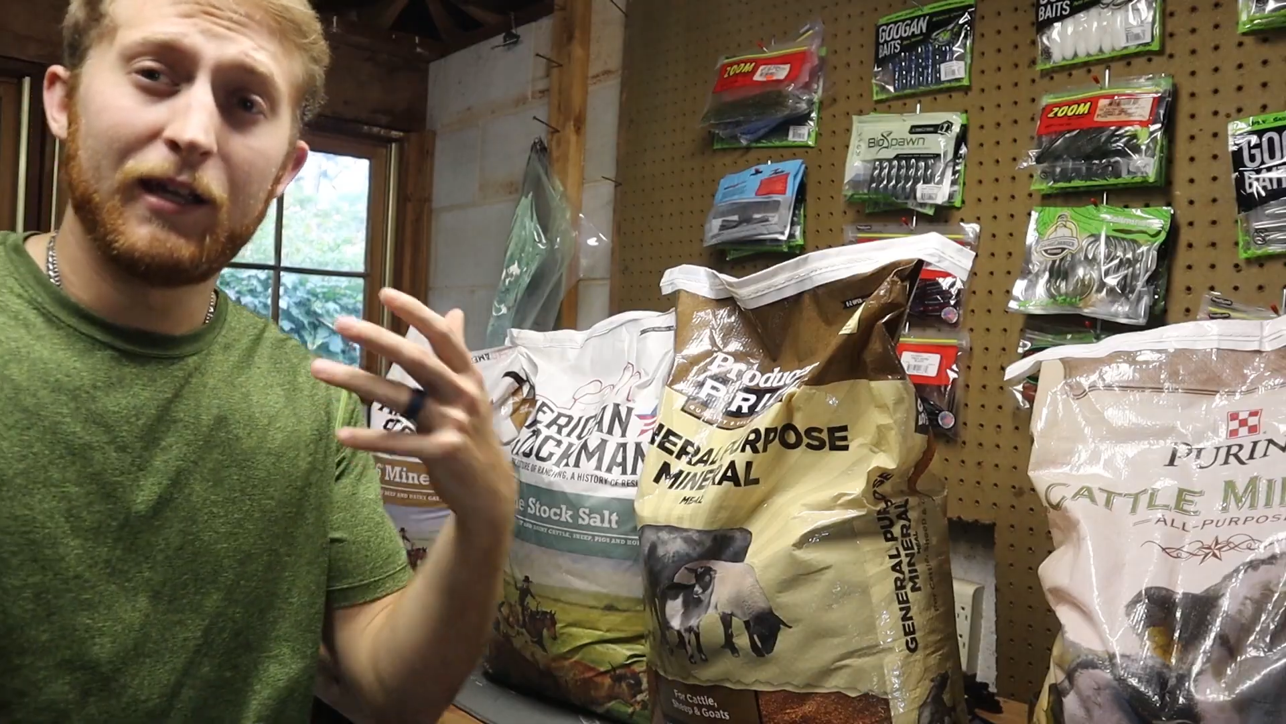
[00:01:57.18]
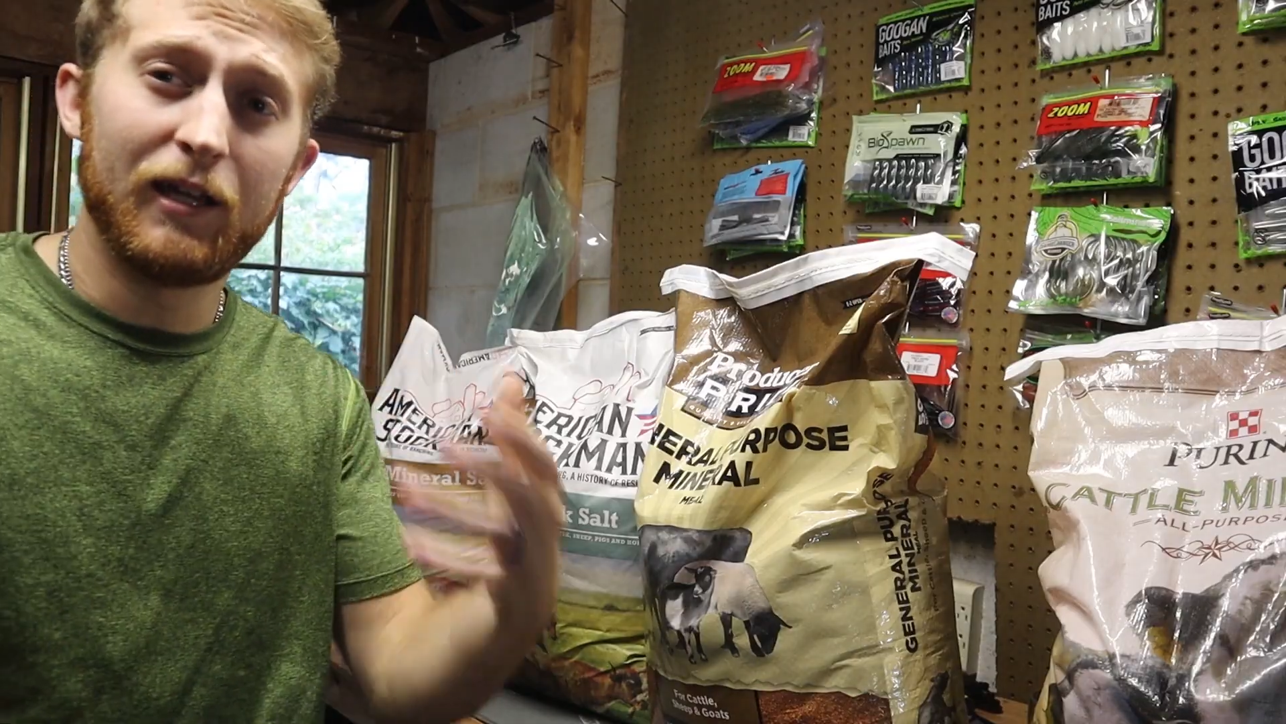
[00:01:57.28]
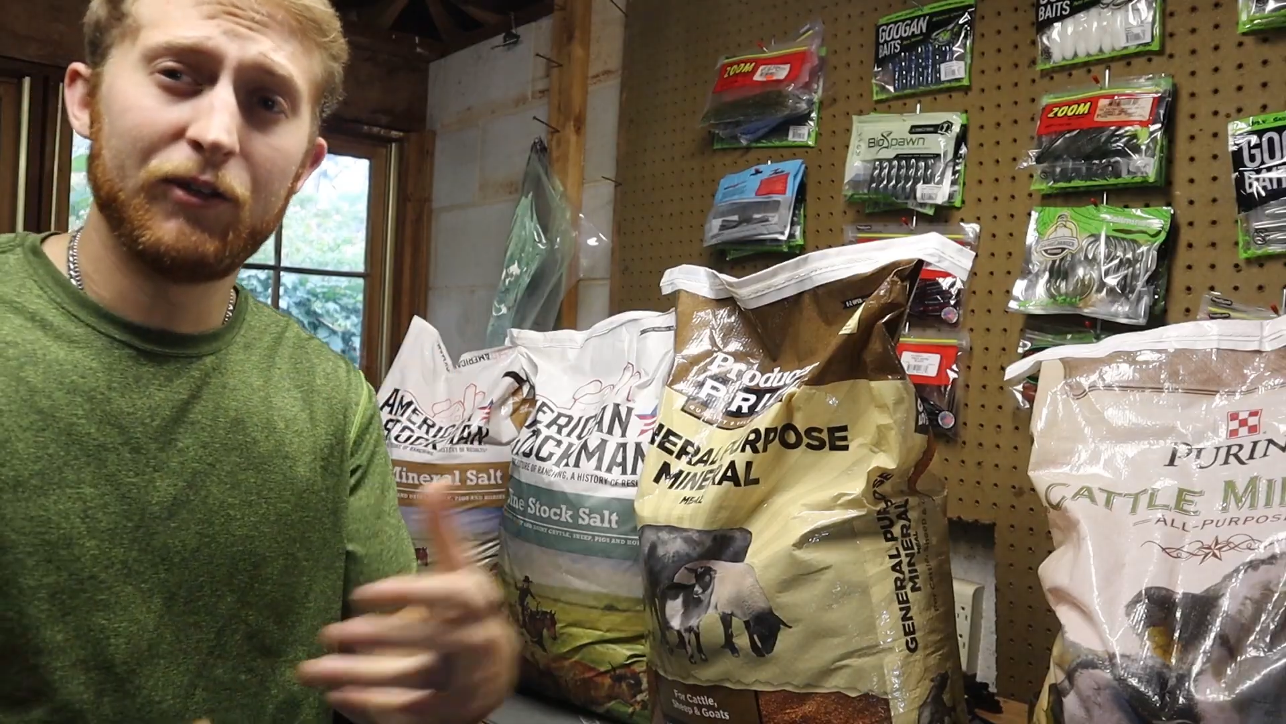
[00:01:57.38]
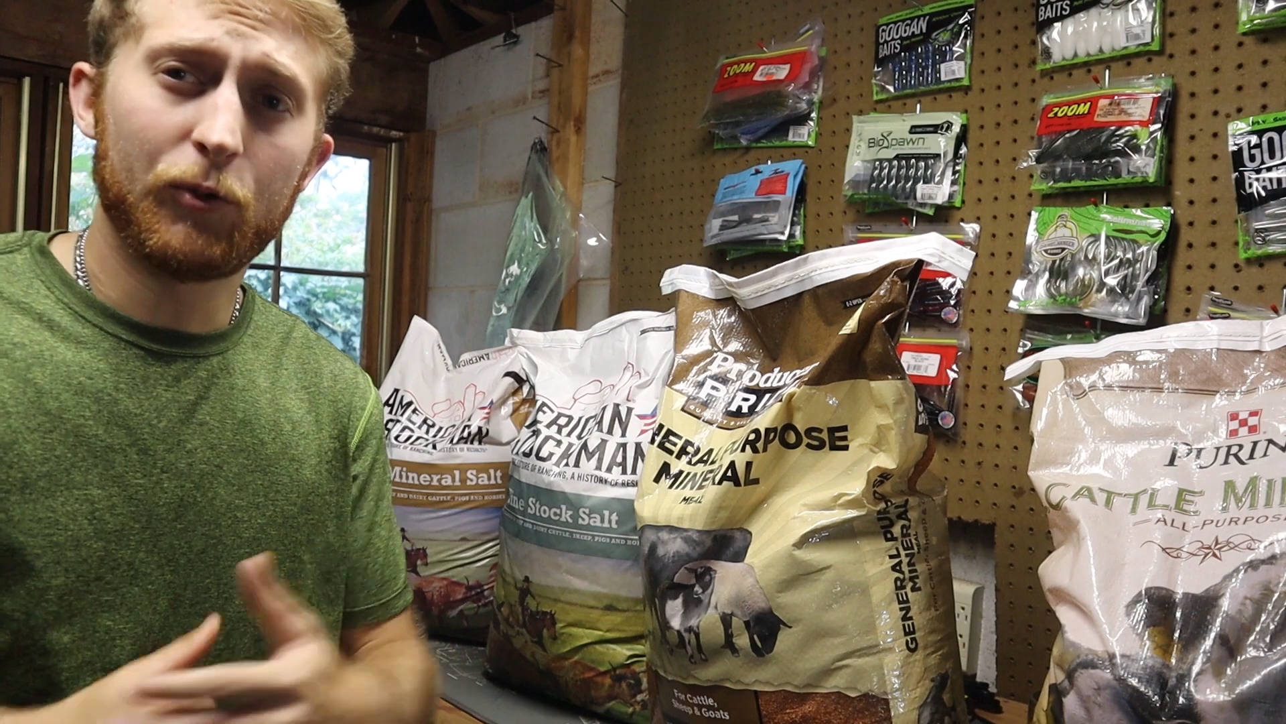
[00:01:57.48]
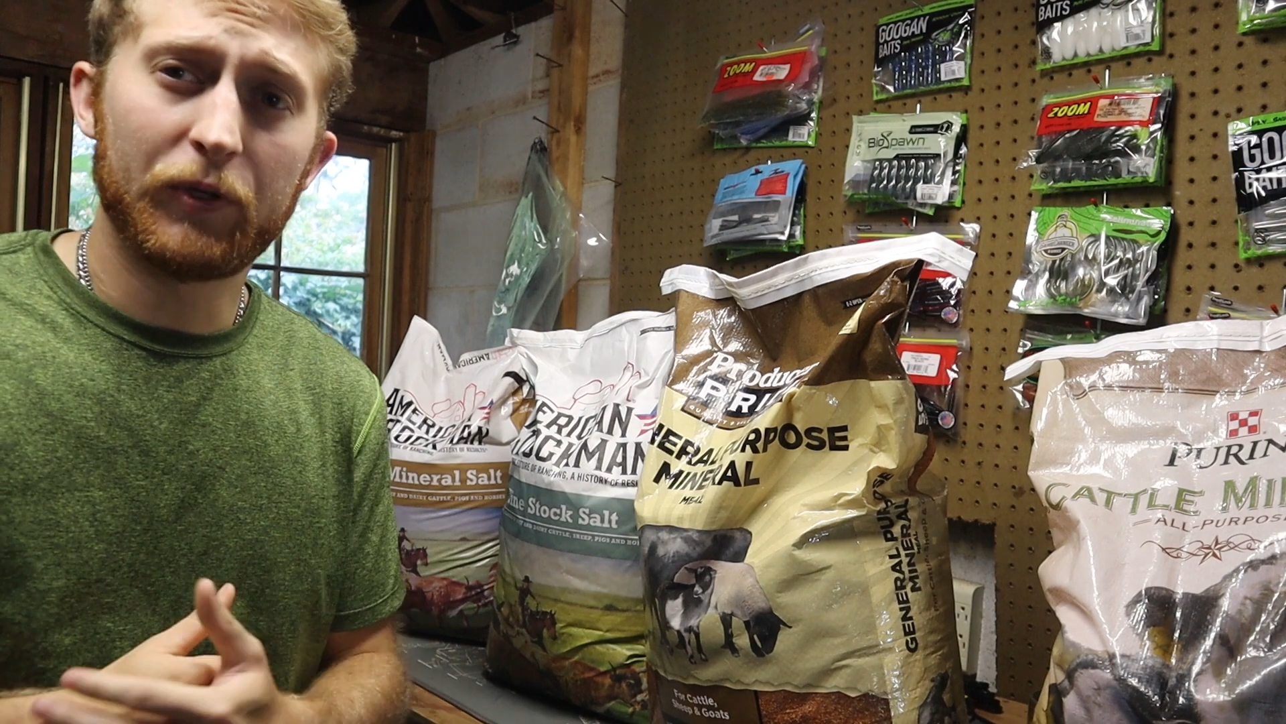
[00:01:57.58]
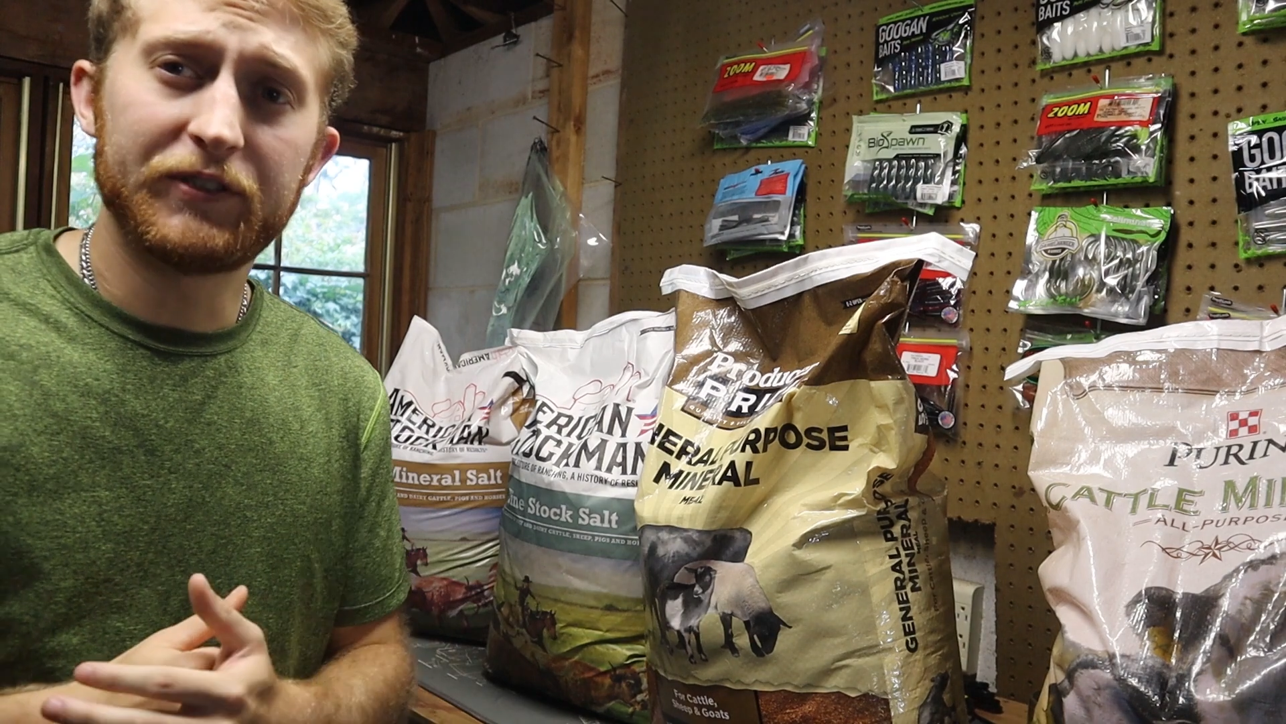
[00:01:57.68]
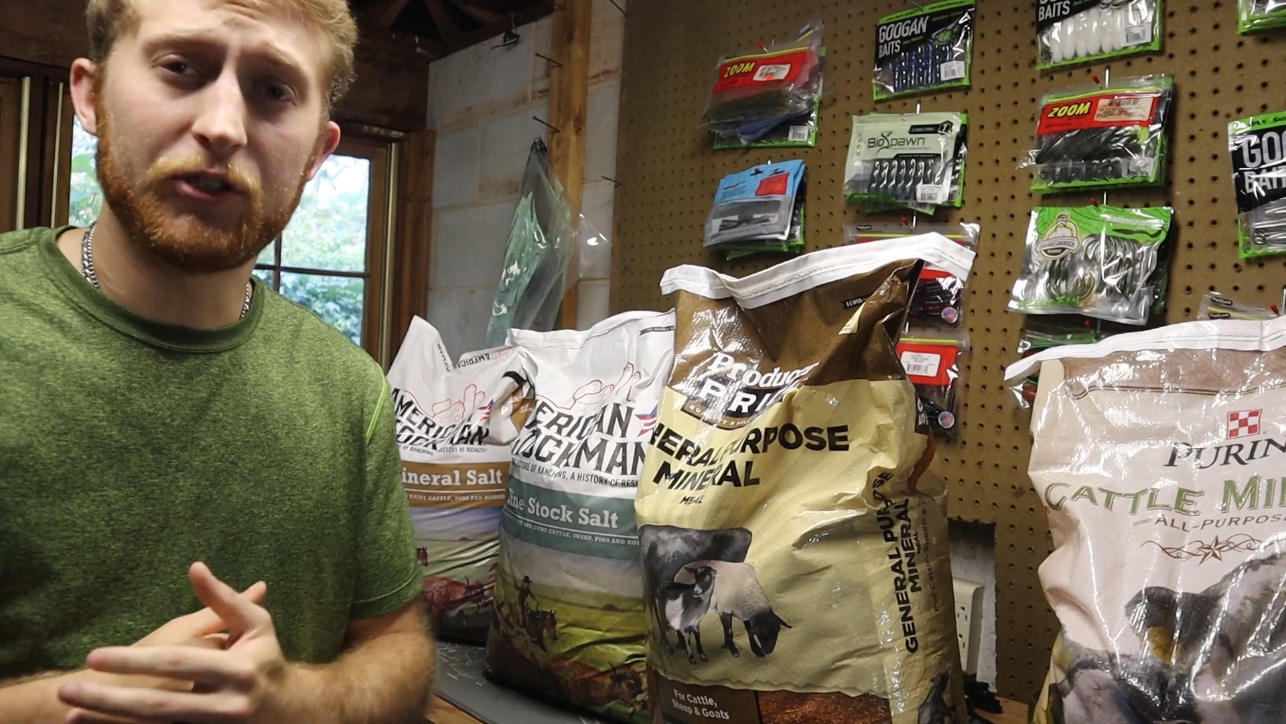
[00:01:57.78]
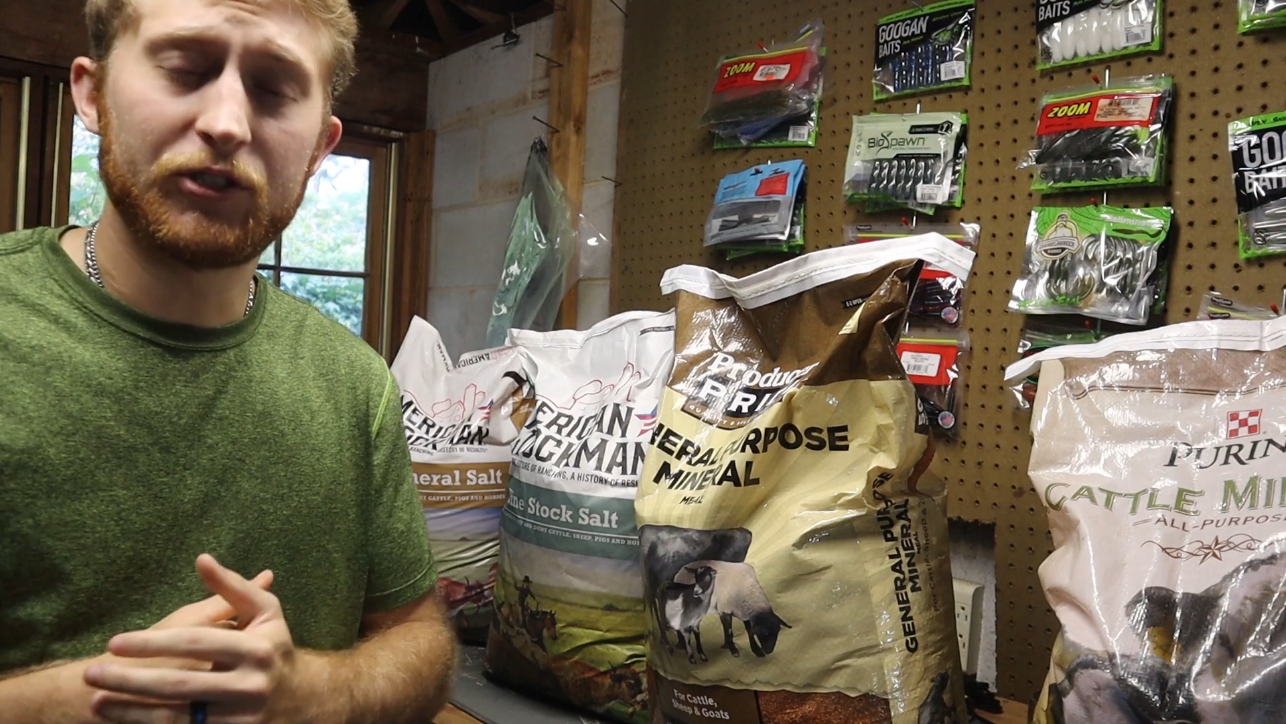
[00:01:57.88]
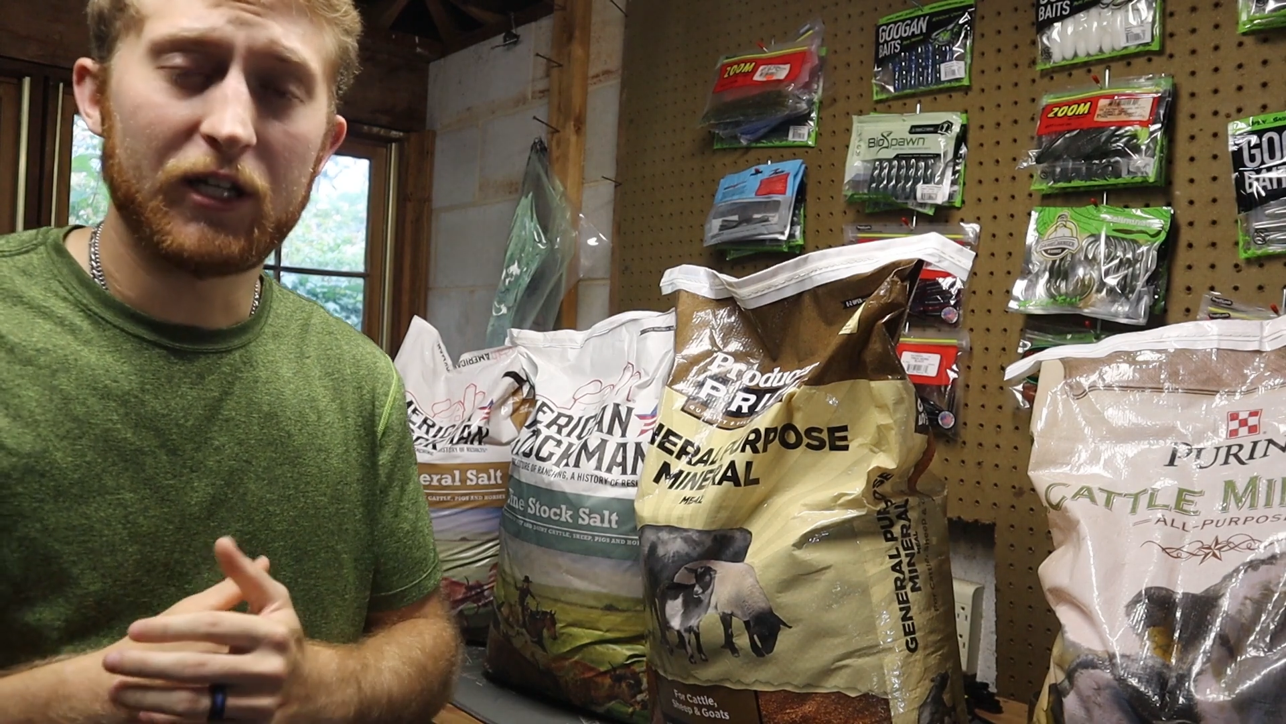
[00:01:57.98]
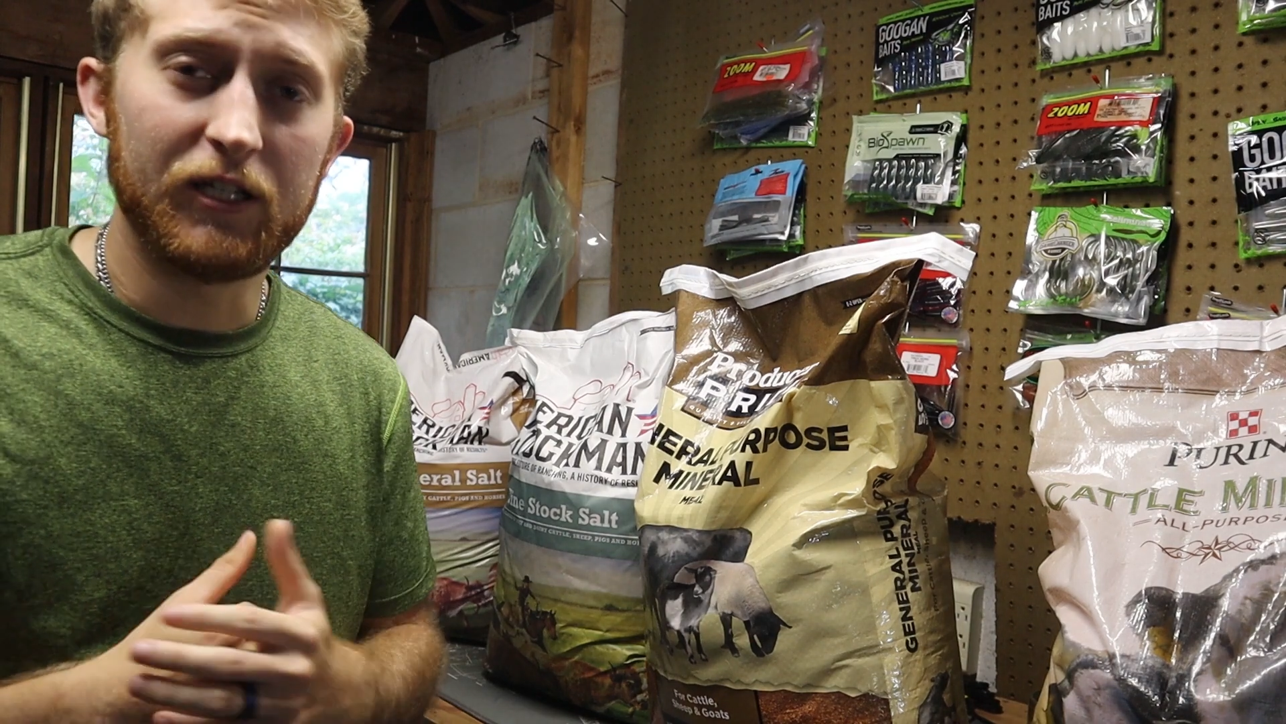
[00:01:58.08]
In the
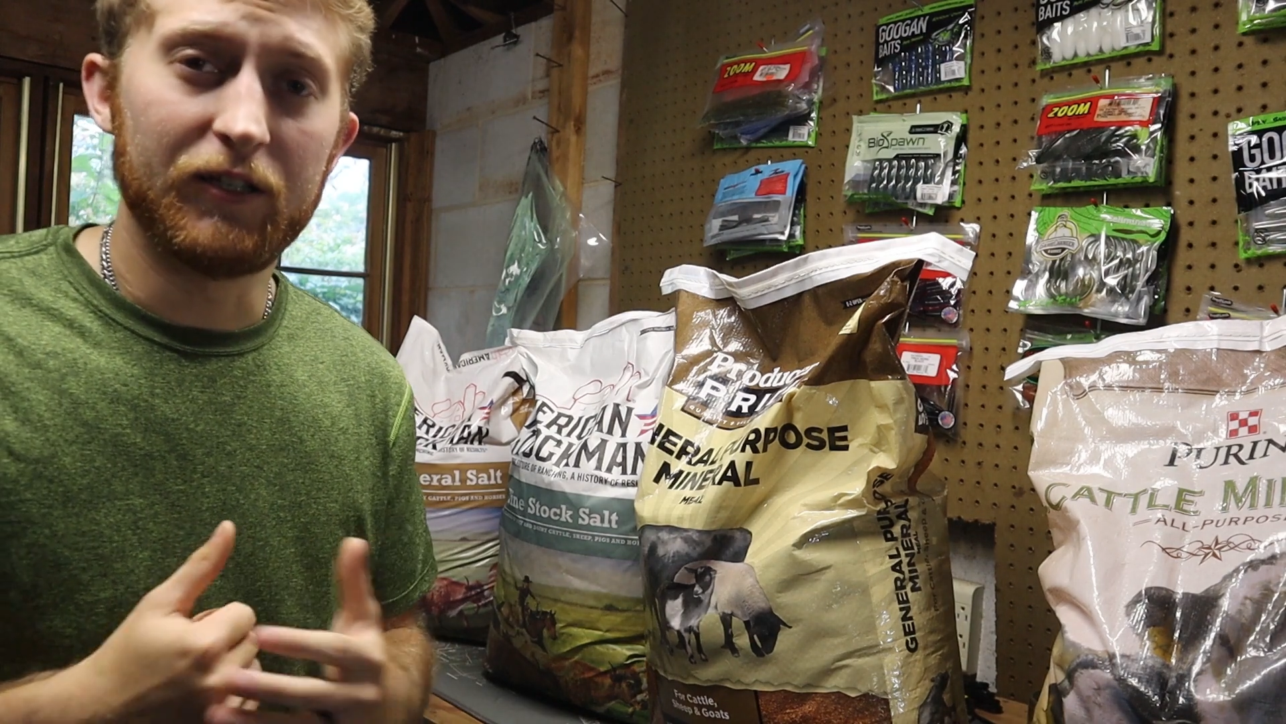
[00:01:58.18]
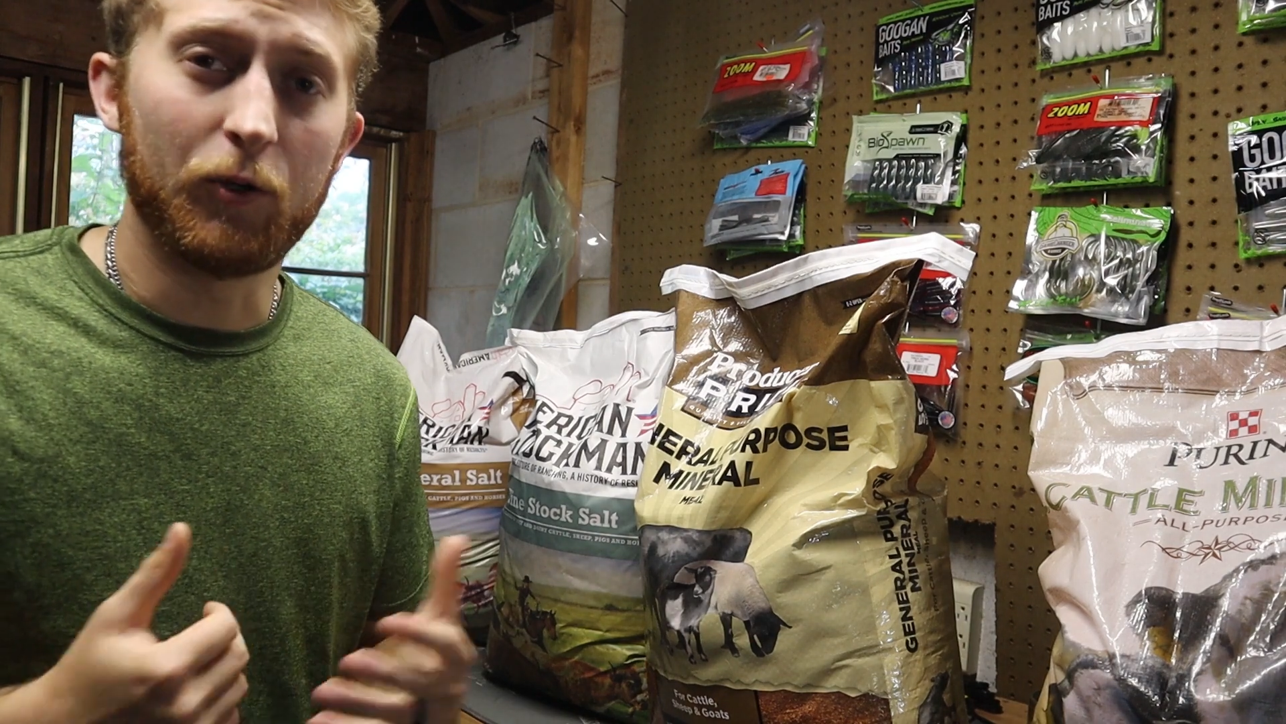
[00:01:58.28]
research I did,